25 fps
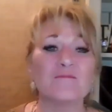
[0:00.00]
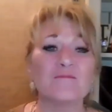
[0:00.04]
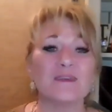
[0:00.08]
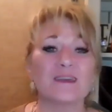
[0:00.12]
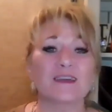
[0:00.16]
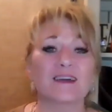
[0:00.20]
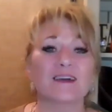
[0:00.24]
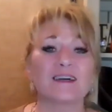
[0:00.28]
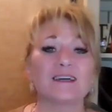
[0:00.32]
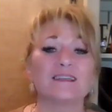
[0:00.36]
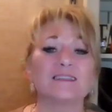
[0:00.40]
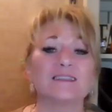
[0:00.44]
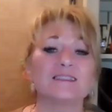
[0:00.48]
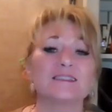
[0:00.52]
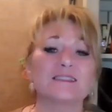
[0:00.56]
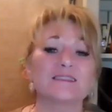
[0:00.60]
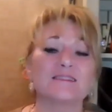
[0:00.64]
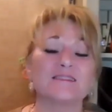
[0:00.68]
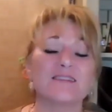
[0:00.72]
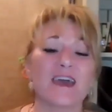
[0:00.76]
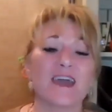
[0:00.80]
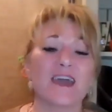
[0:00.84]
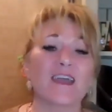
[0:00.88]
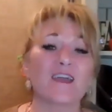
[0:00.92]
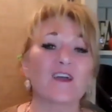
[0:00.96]
because
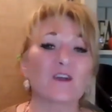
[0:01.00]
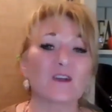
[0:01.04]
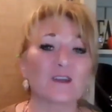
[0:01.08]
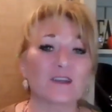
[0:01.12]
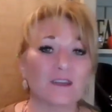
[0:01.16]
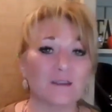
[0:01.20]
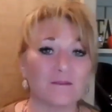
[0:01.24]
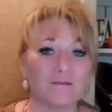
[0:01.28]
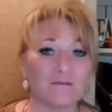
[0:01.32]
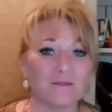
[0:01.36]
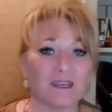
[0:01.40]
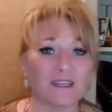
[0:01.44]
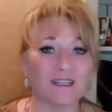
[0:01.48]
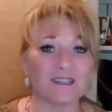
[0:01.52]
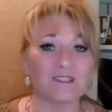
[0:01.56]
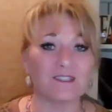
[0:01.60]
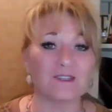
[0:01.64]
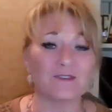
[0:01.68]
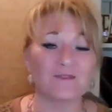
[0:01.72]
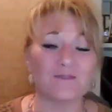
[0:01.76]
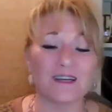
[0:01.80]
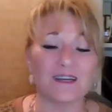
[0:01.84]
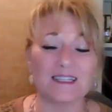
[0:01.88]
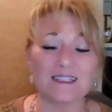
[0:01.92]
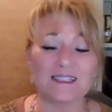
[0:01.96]
they are committed
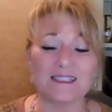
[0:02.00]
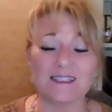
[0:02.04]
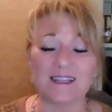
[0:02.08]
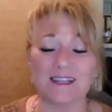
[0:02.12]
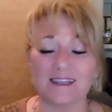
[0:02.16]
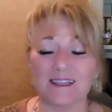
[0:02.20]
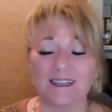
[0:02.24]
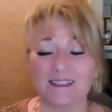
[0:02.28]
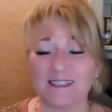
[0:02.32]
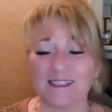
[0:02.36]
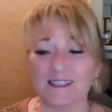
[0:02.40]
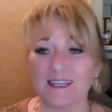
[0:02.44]
to us. Like I